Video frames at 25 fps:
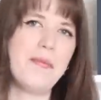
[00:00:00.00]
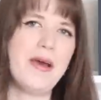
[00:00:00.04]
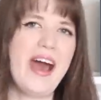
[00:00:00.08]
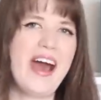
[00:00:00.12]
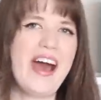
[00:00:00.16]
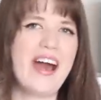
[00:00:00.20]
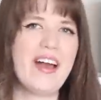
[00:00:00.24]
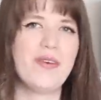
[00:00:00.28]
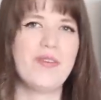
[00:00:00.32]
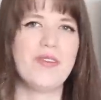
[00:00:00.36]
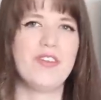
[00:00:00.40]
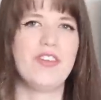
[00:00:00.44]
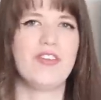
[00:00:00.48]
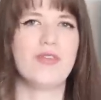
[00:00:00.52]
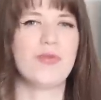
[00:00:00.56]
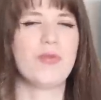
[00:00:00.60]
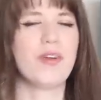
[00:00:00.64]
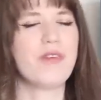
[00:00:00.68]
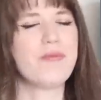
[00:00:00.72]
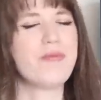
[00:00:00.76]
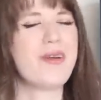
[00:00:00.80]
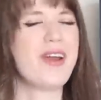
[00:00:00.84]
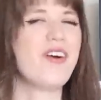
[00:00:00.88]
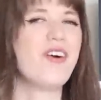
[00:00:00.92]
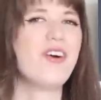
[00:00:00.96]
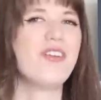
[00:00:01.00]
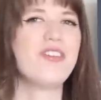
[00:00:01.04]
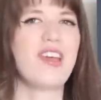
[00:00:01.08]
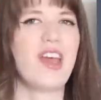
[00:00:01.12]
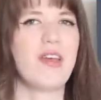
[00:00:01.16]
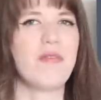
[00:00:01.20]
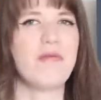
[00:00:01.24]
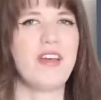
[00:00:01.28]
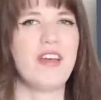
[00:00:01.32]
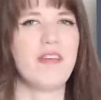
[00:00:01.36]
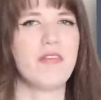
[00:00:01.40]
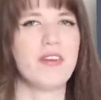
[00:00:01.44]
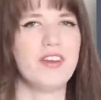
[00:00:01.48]
bag, which is one of my
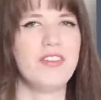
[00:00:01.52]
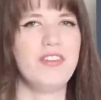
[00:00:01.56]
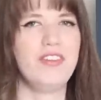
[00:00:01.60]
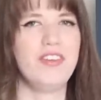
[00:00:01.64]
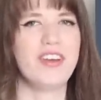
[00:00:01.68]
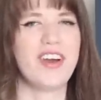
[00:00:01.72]
all-time favorites.